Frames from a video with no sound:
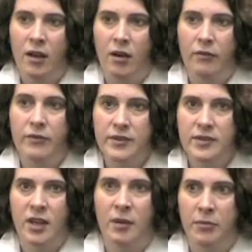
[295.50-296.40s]
of
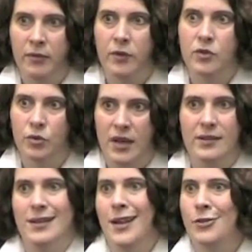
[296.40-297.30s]
this type of a
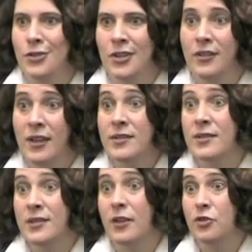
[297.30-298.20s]
transaction, and that's
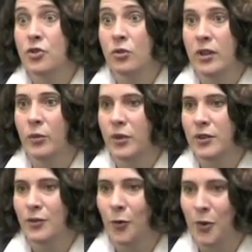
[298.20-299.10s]
essentially what
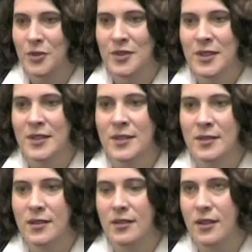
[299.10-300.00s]
a divorce is.
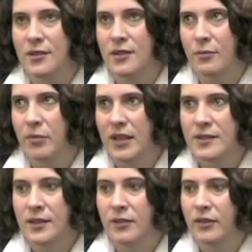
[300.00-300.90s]
It's
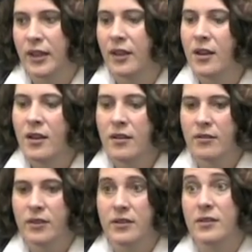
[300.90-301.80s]
basically
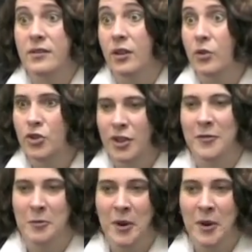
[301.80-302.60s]
the dissolution of a